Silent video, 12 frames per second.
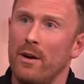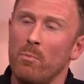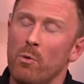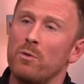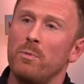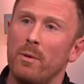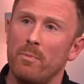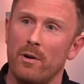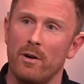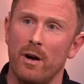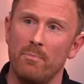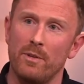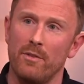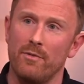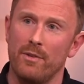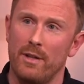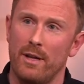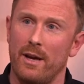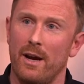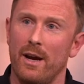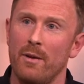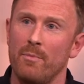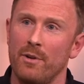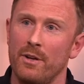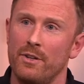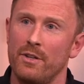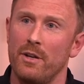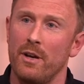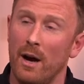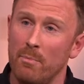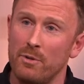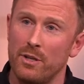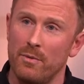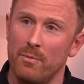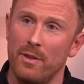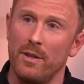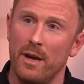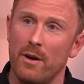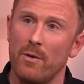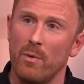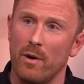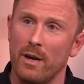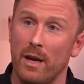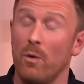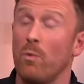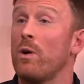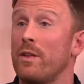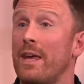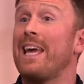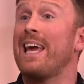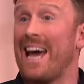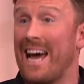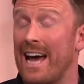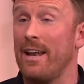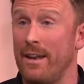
Most people are opting for that hybrid option when they are working, where they can,